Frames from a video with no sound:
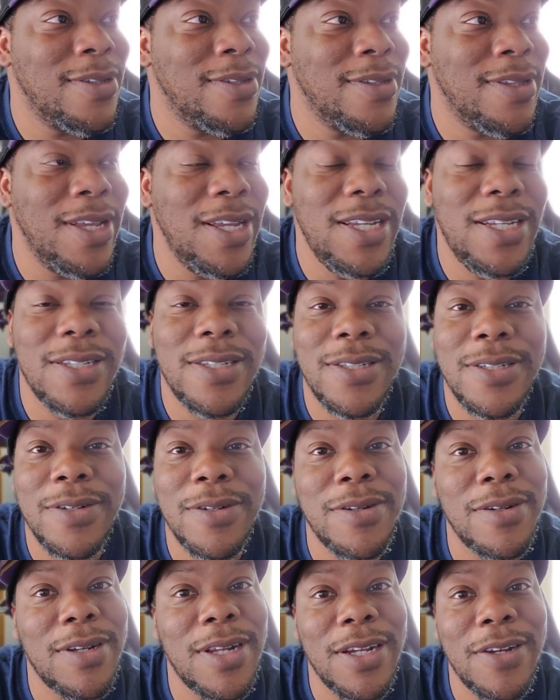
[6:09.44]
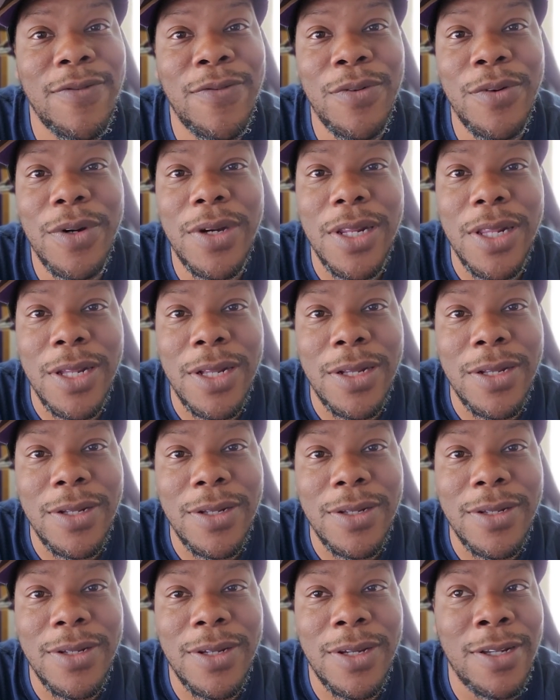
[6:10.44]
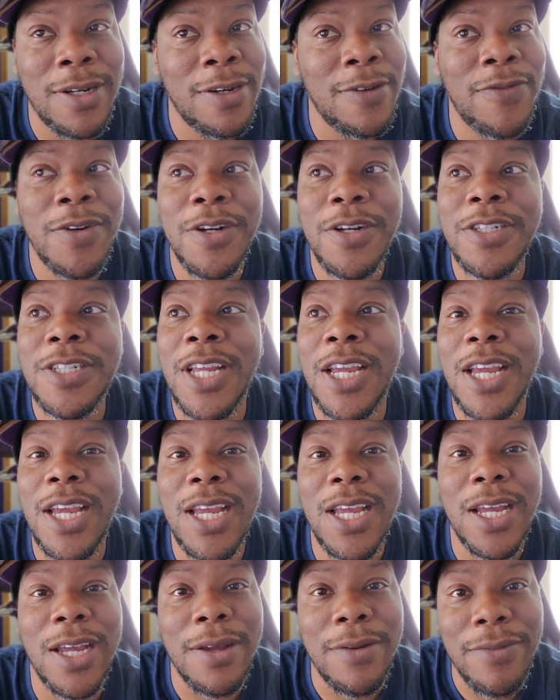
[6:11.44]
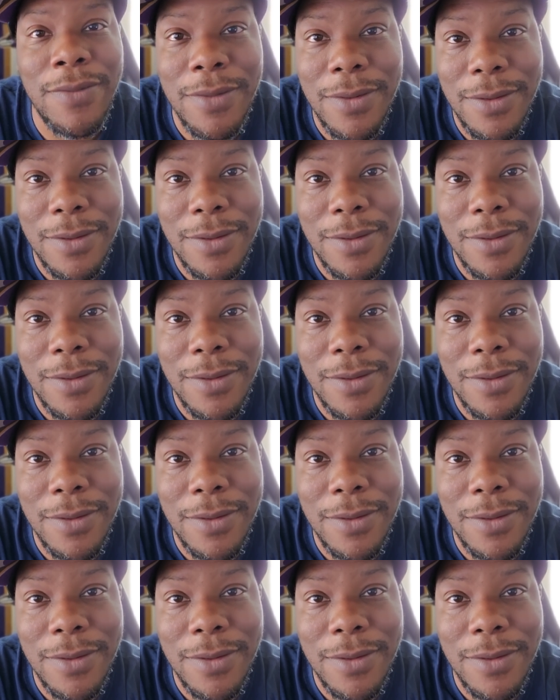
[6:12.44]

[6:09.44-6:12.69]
they could score like forty in the first half.